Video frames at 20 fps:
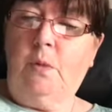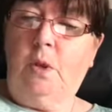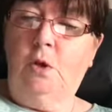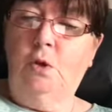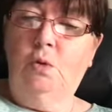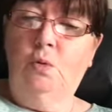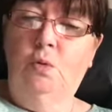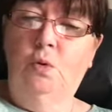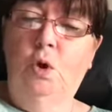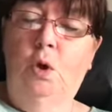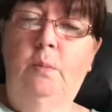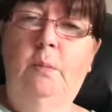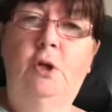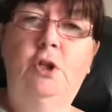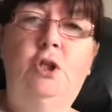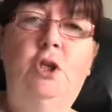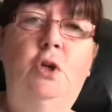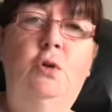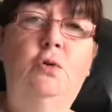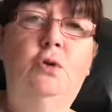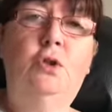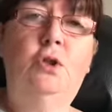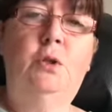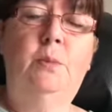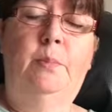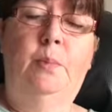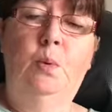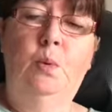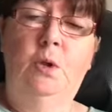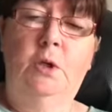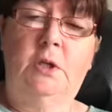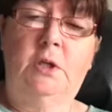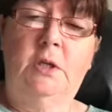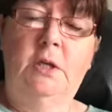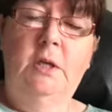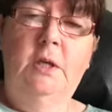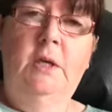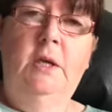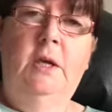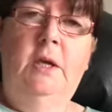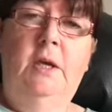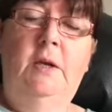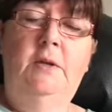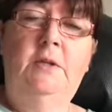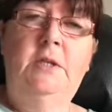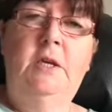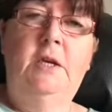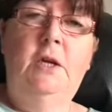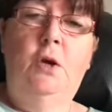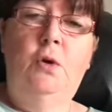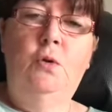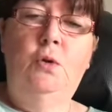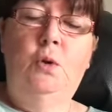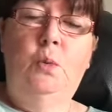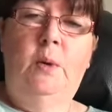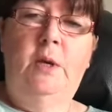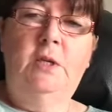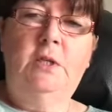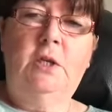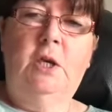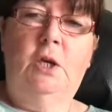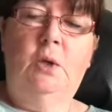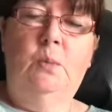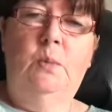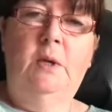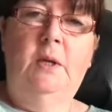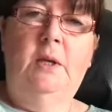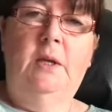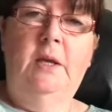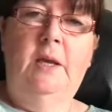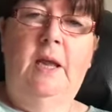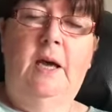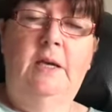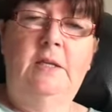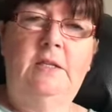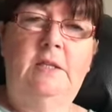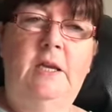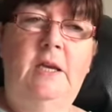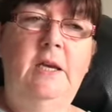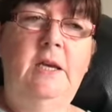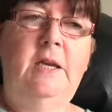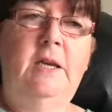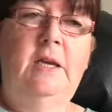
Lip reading: So not much else to report. I sent out the West Kirk Weekly last night,